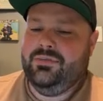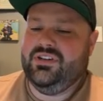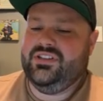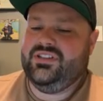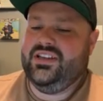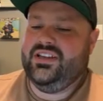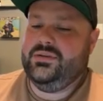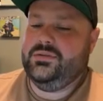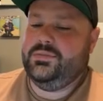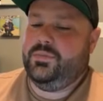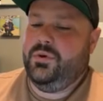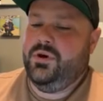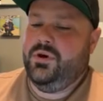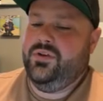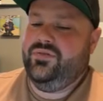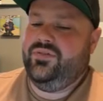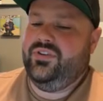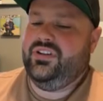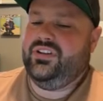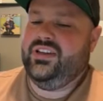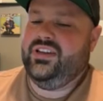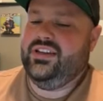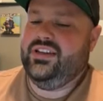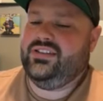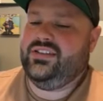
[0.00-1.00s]
but it seems
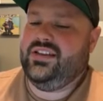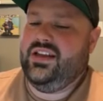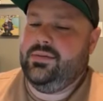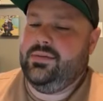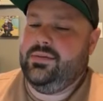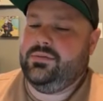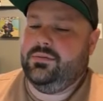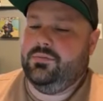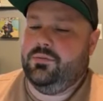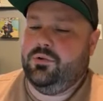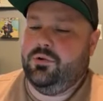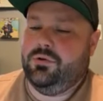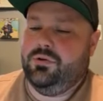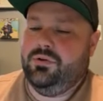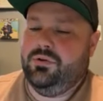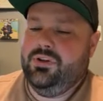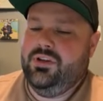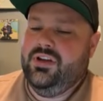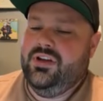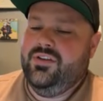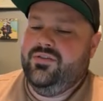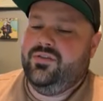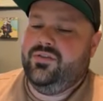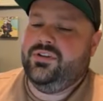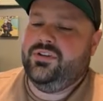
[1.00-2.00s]
perfectly acceptable
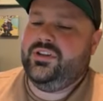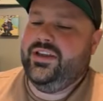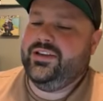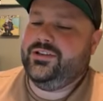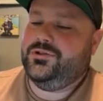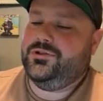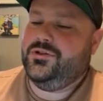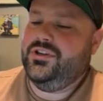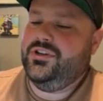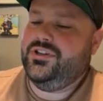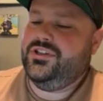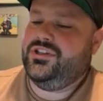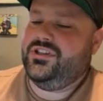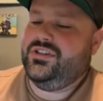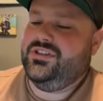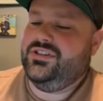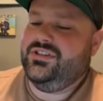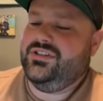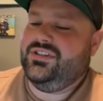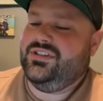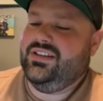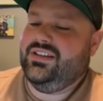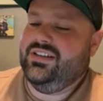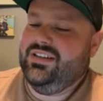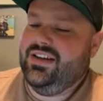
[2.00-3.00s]
for
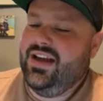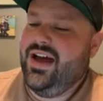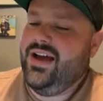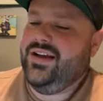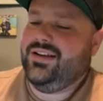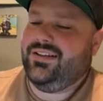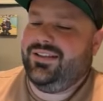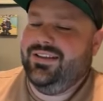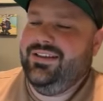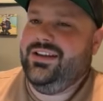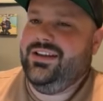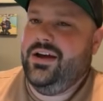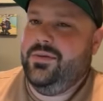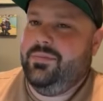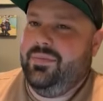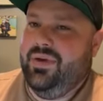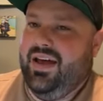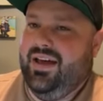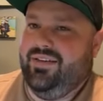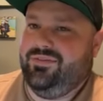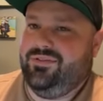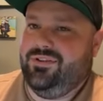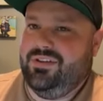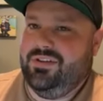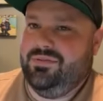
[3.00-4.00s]
electricians to not clean up
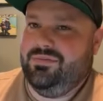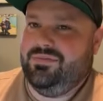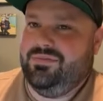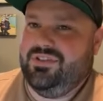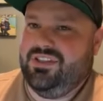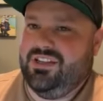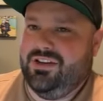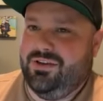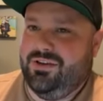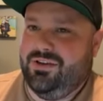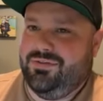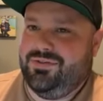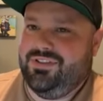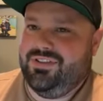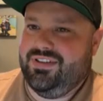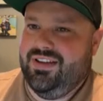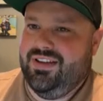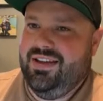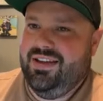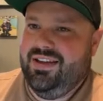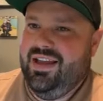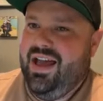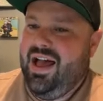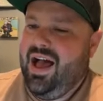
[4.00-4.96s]
after themselves.